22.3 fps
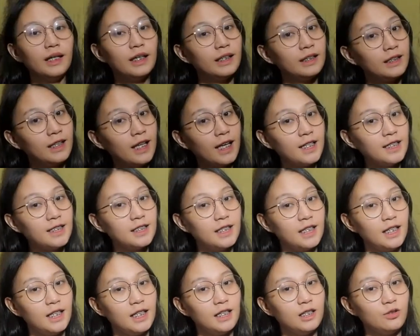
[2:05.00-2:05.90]
Next
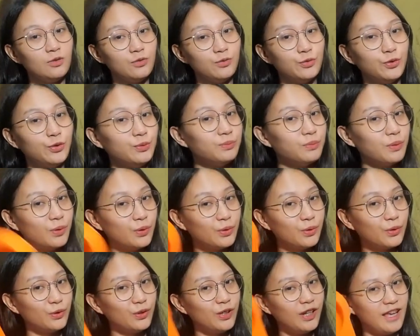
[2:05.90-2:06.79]
is food
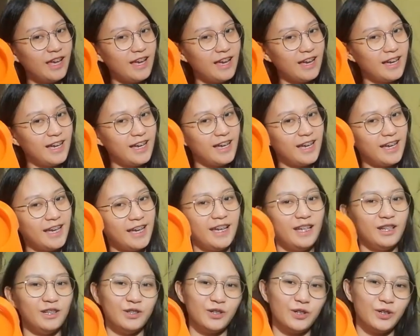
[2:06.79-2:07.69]
bowl.
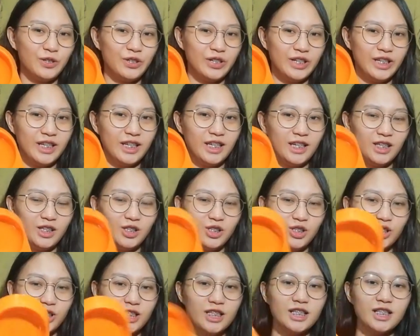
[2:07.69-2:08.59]
Ayan.
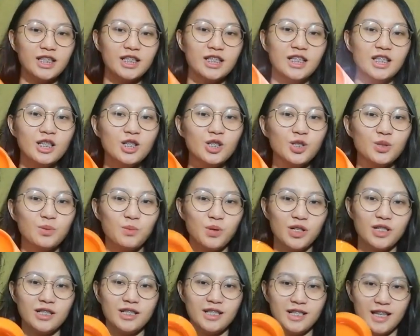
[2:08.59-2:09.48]
Orange. This is in small
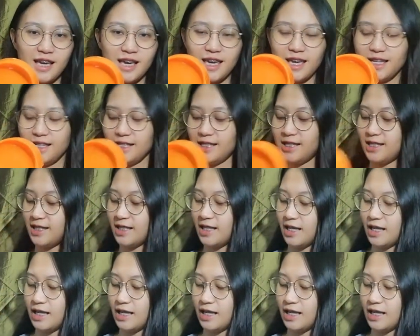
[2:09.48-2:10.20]
size.